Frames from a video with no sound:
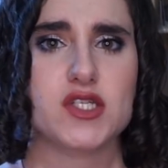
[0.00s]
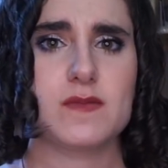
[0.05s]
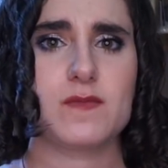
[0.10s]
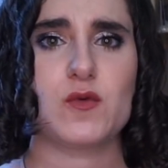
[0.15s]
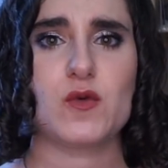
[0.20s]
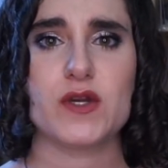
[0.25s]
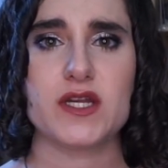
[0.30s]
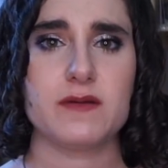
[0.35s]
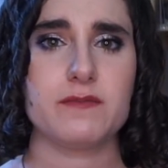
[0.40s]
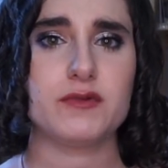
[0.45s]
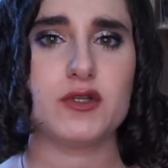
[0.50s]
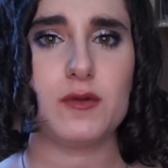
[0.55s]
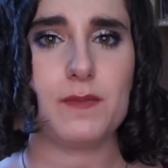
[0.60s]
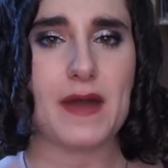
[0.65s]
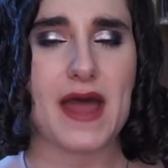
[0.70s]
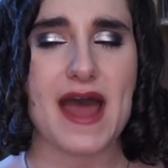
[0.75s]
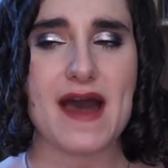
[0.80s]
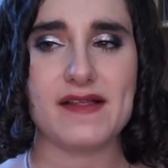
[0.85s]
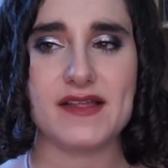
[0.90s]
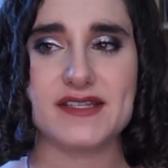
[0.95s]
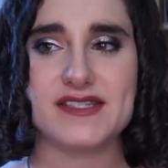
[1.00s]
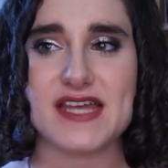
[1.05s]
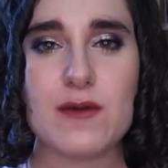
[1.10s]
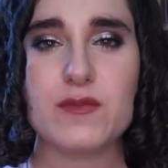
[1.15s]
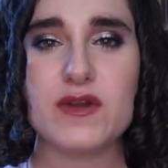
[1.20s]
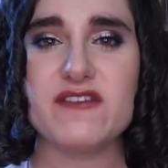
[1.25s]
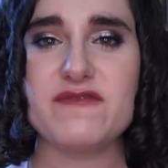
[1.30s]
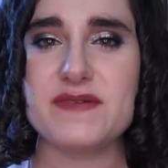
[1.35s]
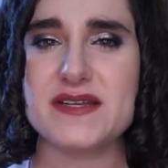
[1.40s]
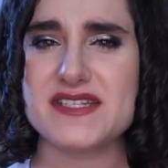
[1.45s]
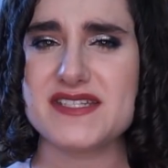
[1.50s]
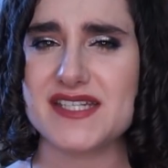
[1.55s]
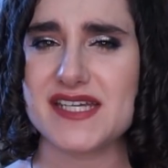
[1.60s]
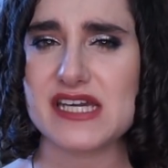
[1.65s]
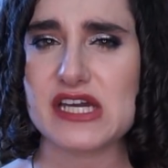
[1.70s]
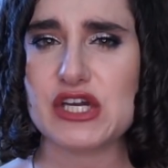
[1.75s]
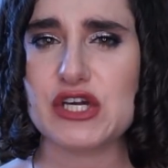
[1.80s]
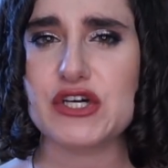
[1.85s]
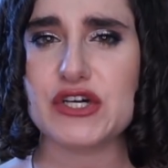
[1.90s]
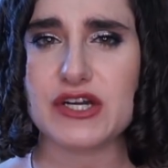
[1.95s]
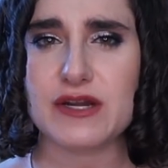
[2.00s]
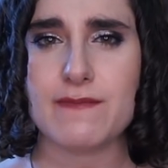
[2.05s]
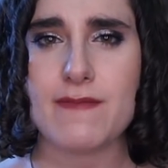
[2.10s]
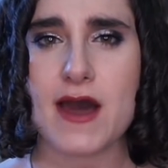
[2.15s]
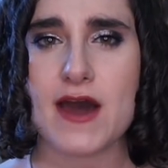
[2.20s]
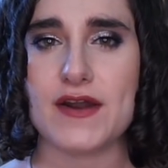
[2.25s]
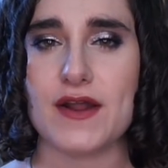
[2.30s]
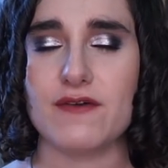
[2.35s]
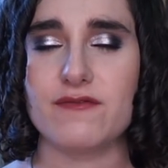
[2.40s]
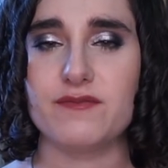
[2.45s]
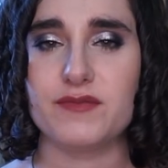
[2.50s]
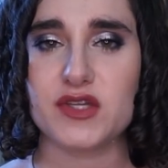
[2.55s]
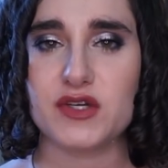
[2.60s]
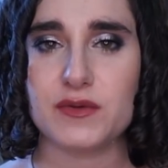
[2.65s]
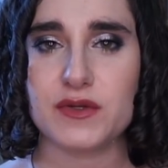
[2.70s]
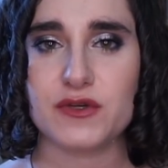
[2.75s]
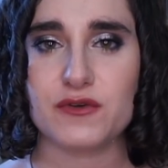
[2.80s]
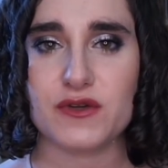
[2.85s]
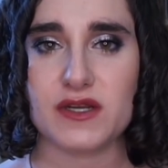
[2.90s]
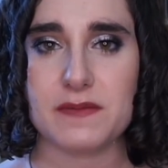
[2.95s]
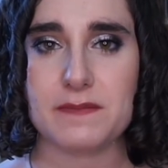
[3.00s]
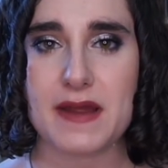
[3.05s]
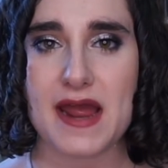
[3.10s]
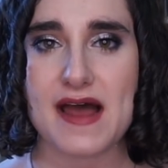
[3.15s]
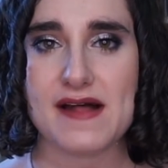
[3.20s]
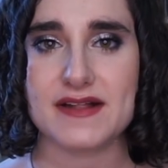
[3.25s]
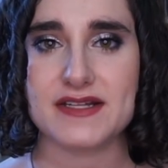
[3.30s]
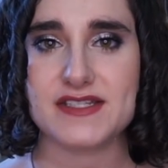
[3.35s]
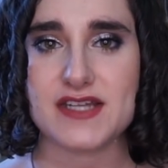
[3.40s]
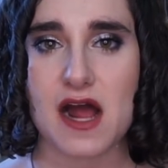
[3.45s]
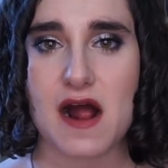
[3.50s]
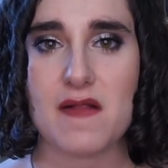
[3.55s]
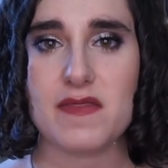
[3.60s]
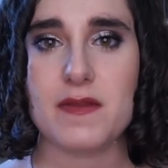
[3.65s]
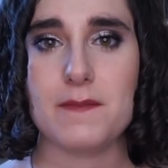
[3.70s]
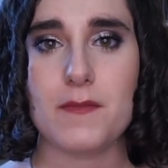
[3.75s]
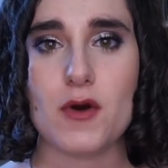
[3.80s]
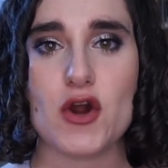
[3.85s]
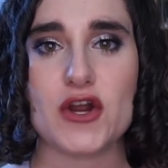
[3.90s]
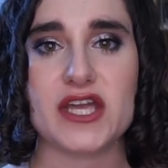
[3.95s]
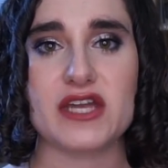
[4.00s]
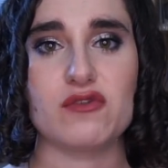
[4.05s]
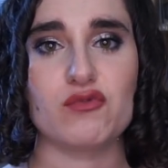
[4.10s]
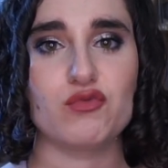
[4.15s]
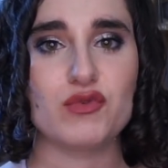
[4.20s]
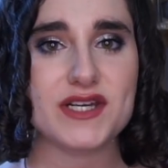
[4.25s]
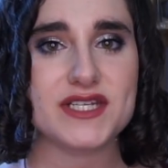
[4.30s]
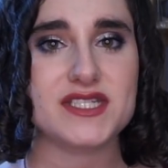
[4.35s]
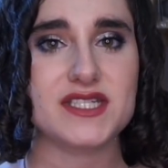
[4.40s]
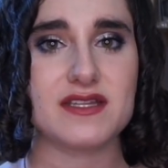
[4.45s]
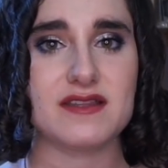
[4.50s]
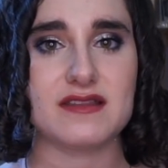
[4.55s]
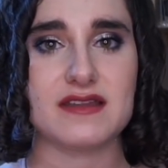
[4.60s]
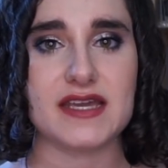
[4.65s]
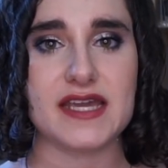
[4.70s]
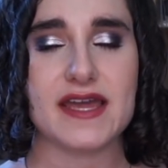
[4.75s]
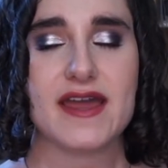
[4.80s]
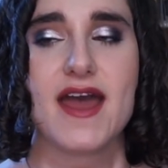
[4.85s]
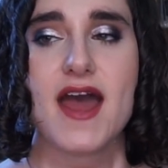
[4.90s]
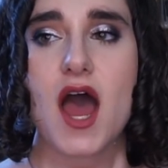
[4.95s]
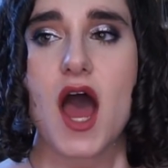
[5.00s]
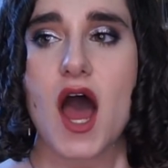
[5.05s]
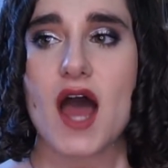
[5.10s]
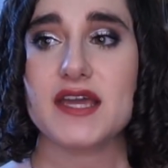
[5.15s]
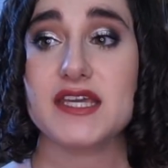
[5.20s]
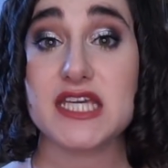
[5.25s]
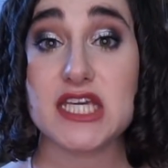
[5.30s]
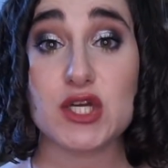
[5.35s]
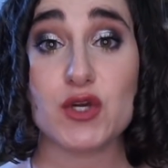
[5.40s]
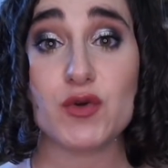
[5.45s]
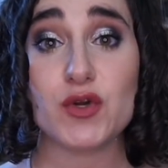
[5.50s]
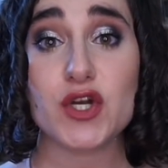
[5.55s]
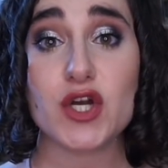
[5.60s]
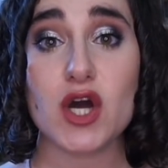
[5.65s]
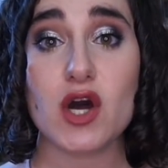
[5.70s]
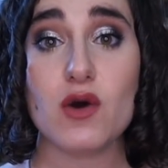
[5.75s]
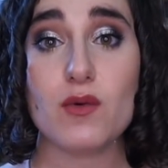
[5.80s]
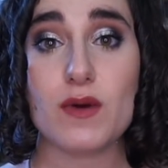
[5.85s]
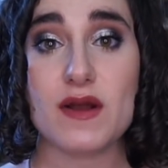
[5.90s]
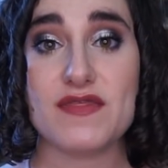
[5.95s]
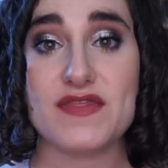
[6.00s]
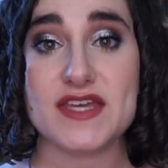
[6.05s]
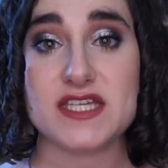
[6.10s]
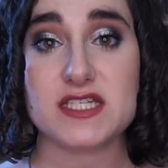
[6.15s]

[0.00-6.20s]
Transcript: some green and blue palettes. And we've been seeing a good amount of blue and green palettes on the market recently. A year ago when